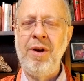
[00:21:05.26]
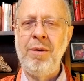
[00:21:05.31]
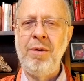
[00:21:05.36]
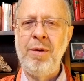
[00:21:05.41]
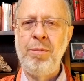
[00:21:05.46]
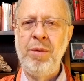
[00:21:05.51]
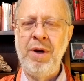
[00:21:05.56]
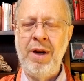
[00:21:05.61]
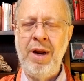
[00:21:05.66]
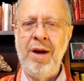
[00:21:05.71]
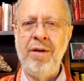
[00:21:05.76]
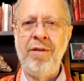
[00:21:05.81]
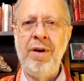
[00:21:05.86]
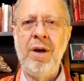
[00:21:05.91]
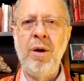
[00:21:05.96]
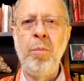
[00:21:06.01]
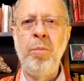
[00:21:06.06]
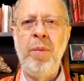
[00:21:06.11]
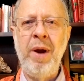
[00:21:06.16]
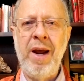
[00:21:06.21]
been having a
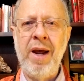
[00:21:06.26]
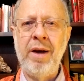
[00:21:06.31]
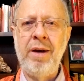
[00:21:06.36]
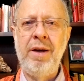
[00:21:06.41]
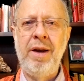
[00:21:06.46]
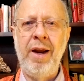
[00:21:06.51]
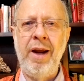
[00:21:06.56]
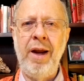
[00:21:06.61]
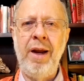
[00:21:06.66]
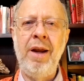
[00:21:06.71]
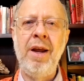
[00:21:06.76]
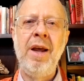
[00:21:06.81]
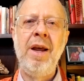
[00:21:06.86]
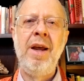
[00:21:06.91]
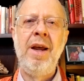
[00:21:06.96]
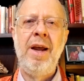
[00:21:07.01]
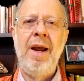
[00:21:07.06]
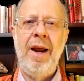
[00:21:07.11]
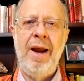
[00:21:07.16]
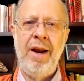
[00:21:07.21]
bad day
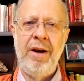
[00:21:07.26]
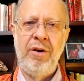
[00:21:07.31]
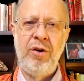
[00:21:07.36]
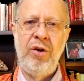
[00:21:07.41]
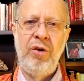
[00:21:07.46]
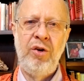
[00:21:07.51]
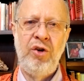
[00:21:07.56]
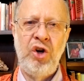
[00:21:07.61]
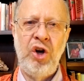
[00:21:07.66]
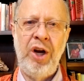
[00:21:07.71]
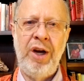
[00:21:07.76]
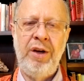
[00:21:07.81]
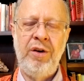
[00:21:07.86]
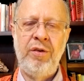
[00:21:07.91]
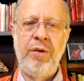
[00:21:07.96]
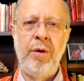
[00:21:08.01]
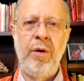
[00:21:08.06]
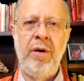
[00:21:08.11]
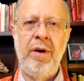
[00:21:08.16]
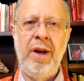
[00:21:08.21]
and change
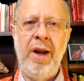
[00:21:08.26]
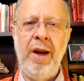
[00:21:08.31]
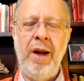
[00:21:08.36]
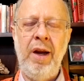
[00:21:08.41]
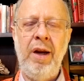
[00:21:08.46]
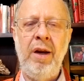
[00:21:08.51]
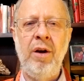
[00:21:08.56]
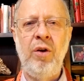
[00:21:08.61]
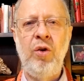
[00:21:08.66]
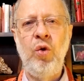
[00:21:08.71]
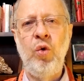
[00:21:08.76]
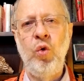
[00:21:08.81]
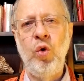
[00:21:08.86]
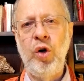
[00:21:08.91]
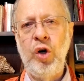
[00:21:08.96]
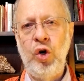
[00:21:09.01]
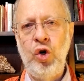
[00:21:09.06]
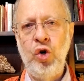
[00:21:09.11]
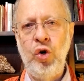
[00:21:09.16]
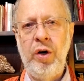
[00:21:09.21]
their day into a
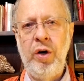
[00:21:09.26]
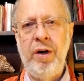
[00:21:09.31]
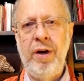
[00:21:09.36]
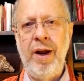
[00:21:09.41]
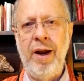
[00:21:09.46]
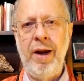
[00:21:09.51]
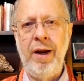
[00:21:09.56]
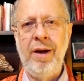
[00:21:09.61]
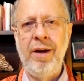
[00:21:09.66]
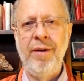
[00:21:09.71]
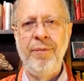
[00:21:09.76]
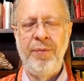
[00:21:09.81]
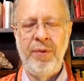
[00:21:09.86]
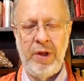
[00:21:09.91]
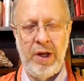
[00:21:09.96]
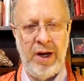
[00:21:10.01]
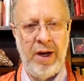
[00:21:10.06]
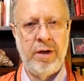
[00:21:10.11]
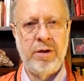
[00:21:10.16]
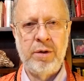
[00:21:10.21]
good day,
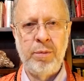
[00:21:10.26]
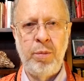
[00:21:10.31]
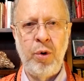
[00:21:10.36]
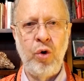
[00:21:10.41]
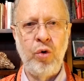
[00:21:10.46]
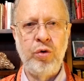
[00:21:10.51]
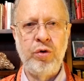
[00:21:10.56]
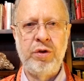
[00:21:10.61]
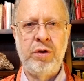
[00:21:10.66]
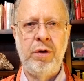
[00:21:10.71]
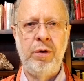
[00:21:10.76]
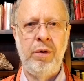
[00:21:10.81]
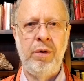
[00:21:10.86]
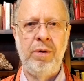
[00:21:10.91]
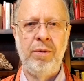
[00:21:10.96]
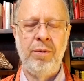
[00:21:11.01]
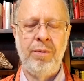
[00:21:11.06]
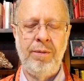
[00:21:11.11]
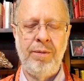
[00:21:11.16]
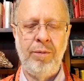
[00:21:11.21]
as opposed
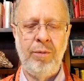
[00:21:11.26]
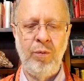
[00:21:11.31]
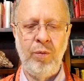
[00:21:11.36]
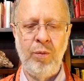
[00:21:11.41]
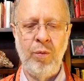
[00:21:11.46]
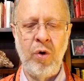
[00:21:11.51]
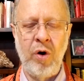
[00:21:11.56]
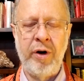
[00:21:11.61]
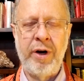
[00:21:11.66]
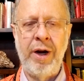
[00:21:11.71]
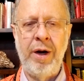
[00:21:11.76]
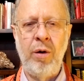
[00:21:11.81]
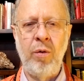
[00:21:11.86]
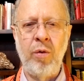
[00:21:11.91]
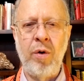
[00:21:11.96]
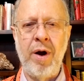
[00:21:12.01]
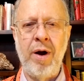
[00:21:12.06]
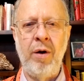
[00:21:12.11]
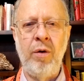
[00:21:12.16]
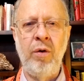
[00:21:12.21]
to walking
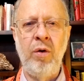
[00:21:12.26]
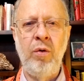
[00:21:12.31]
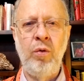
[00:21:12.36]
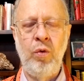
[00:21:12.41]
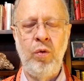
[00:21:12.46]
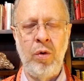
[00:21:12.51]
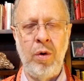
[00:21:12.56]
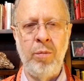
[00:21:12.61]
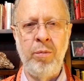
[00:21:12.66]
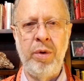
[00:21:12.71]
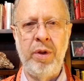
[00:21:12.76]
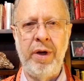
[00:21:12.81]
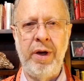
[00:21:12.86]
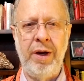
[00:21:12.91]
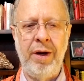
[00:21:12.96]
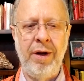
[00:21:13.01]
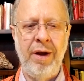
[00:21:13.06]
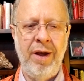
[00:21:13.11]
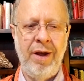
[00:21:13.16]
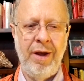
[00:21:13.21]
around grumbling.
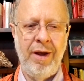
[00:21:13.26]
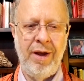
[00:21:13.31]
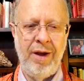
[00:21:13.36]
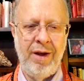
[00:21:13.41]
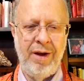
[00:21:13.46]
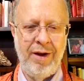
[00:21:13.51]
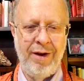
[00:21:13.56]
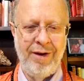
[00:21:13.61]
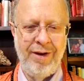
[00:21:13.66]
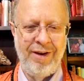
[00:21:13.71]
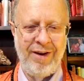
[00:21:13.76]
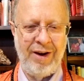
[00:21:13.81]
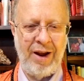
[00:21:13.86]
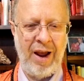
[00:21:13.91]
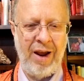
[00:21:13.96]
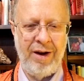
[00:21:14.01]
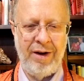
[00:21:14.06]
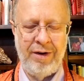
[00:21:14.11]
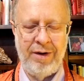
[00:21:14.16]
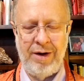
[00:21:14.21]

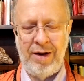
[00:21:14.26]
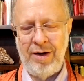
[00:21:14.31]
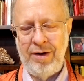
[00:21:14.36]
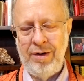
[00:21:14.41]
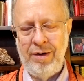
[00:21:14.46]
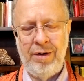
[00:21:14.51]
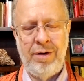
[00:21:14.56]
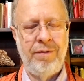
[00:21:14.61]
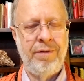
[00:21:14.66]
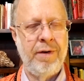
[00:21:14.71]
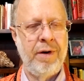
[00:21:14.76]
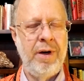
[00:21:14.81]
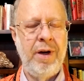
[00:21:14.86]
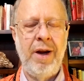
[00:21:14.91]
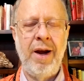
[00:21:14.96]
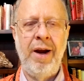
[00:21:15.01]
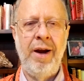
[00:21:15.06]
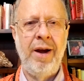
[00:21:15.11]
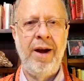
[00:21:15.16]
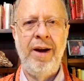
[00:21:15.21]
And it's funny,
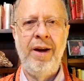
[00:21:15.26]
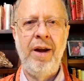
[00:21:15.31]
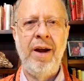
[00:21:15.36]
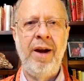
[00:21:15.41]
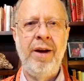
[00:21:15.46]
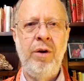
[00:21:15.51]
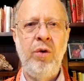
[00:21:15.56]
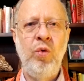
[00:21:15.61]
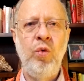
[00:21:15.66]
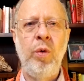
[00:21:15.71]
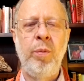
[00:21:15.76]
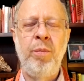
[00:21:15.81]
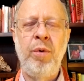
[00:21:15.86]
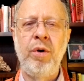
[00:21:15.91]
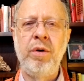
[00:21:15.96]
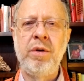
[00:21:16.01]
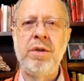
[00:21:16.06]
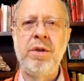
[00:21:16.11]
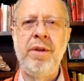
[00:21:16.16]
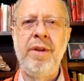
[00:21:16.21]
I knew a
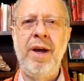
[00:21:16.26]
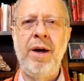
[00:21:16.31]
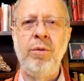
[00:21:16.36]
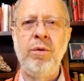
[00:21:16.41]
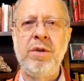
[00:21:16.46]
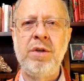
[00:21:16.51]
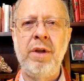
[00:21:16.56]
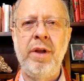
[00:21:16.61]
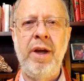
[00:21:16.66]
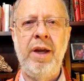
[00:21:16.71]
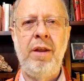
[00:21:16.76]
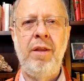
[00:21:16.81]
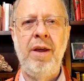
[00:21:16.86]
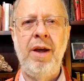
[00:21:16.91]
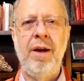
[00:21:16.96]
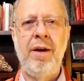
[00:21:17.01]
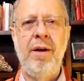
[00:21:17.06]
person that was like that,